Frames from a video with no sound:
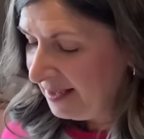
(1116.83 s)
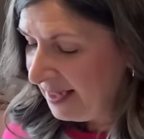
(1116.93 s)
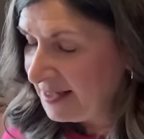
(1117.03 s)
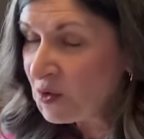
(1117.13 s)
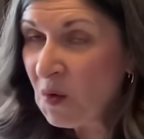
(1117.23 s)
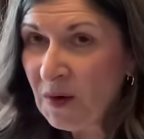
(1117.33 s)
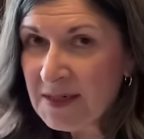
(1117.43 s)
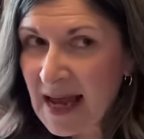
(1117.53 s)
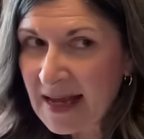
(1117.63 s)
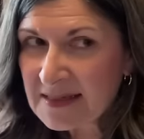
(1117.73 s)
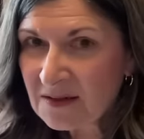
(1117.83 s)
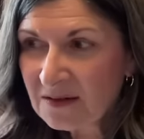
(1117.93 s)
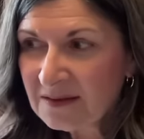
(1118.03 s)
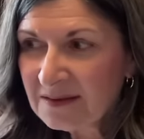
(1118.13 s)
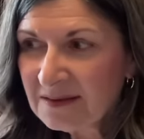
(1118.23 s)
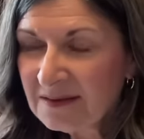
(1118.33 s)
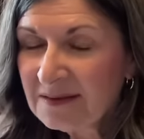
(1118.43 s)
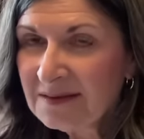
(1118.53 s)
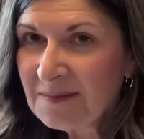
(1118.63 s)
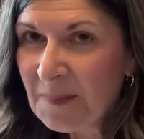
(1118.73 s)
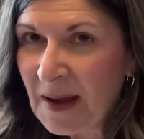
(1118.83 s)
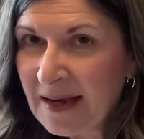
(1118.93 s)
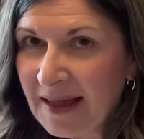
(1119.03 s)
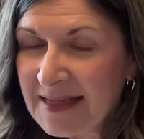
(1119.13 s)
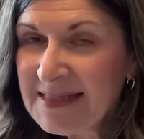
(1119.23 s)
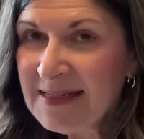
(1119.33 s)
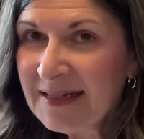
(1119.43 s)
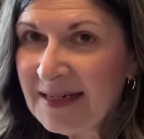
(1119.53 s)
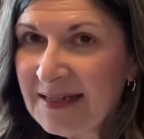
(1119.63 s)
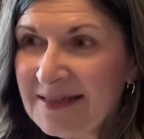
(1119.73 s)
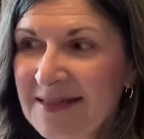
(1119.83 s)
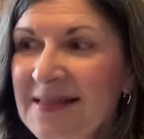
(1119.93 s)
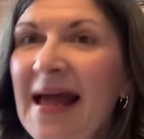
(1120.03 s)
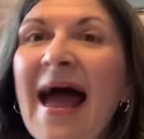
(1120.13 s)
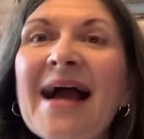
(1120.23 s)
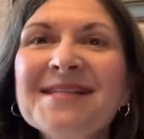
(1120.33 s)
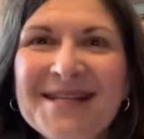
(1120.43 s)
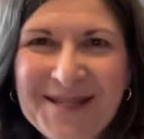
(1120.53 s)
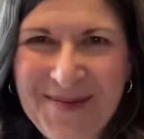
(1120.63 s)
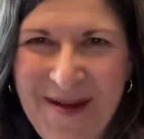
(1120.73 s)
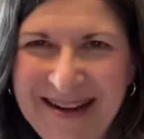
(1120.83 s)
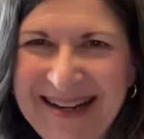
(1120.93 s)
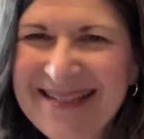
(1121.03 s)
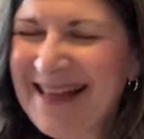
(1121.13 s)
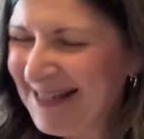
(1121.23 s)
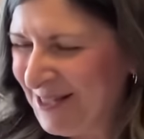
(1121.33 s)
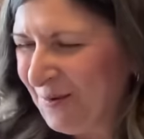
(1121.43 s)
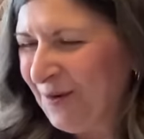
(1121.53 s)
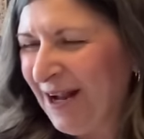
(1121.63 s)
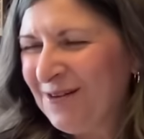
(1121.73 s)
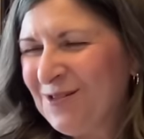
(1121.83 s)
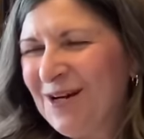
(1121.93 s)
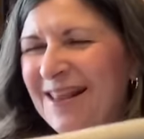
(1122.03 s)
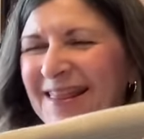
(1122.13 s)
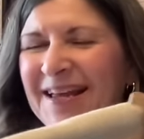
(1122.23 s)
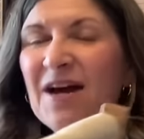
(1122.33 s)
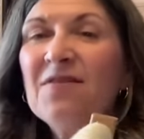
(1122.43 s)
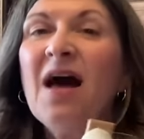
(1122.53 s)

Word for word: It's Corn Tassel by Legacy Linens. Access commodities, that's the word I was trying to think of.